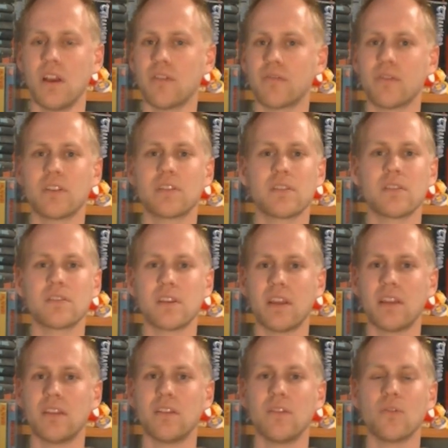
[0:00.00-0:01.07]
For instance,
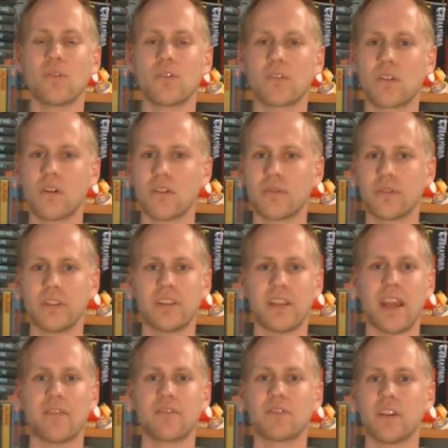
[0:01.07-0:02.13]
in the northern countries you
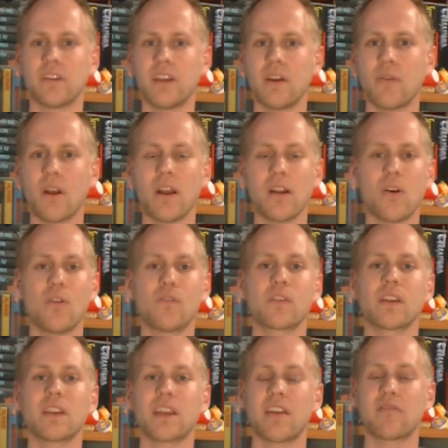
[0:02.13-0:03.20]
have Tradera, over
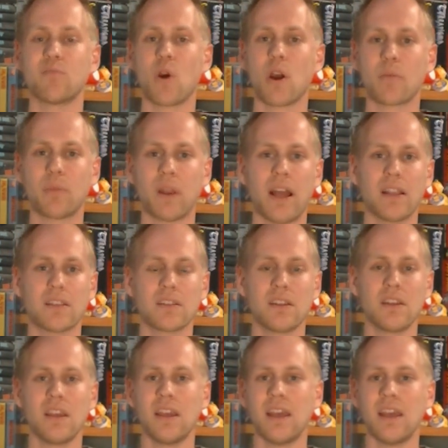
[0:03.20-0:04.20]
here you have Marktplaats,